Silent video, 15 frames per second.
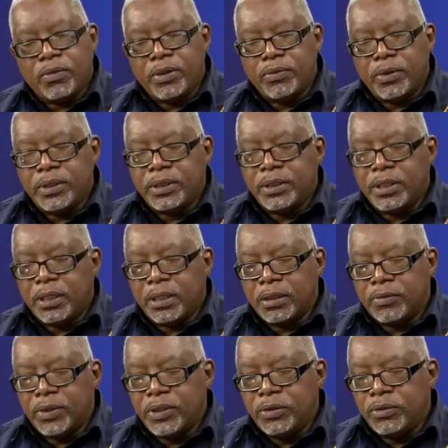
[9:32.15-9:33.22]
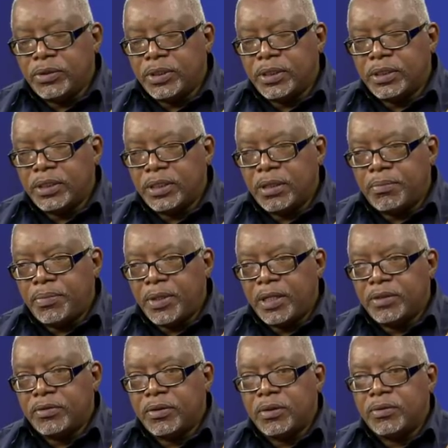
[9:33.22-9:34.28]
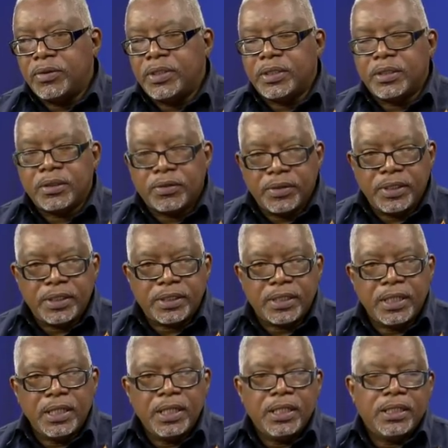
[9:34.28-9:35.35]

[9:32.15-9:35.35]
when the utility applies for a rate increase,